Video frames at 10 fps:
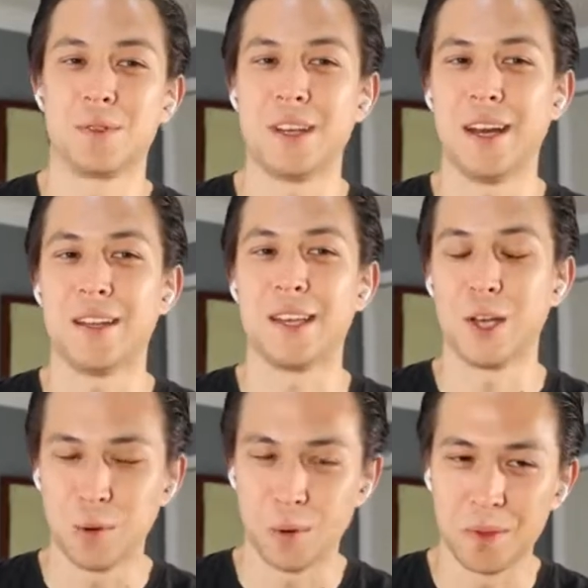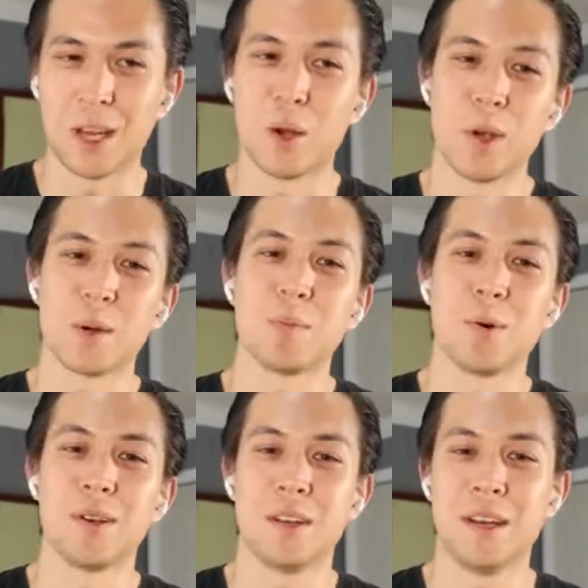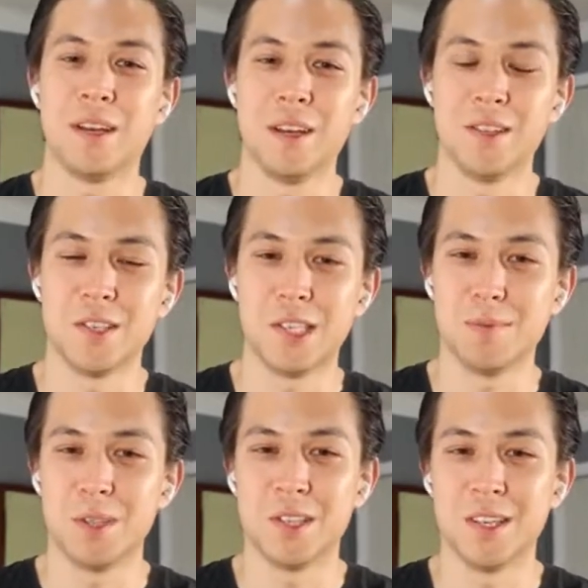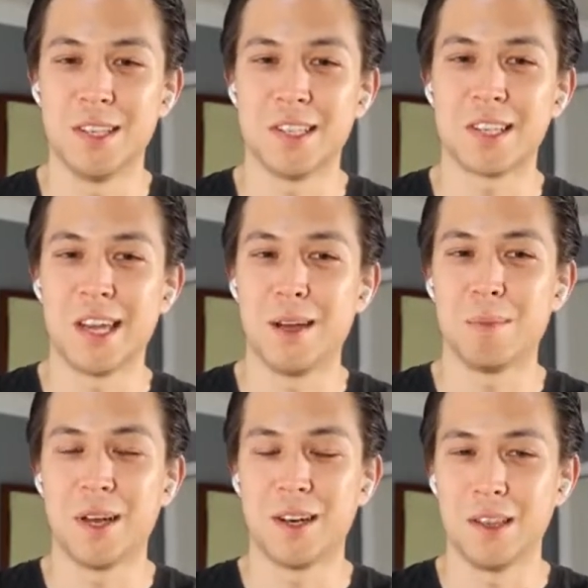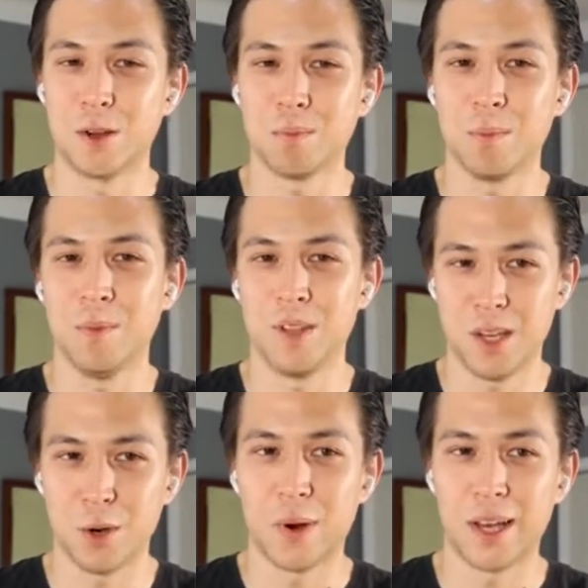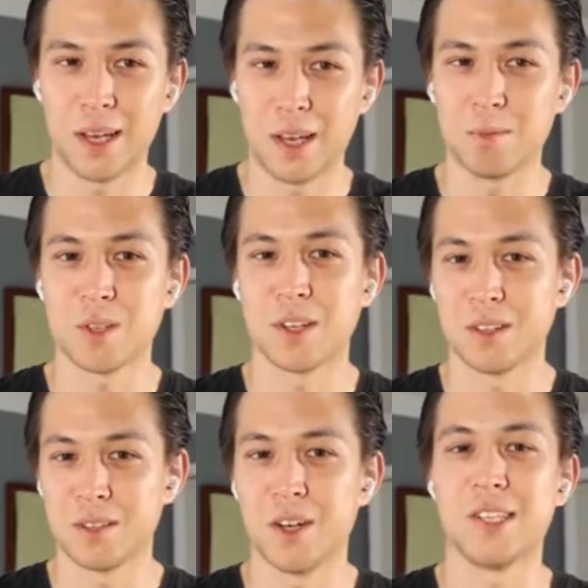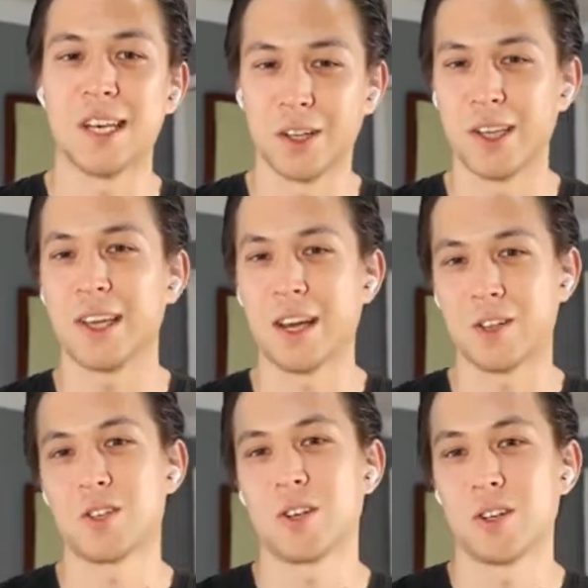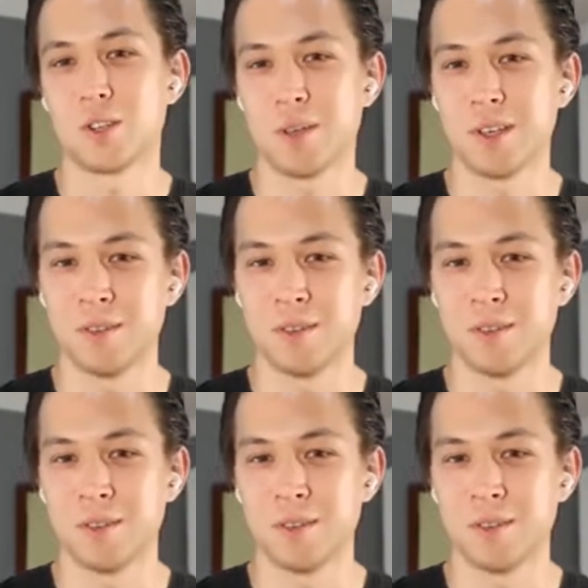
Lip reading: I think he will be a weak point in the team in this game and in the away games until he catches on to it.